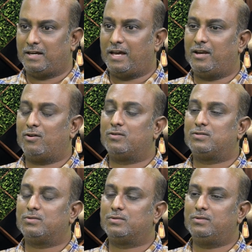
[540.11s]
And
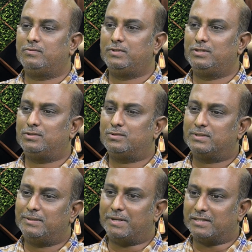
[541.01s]
also, we used to
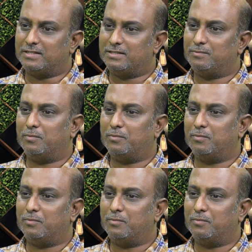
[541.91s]
see Patriji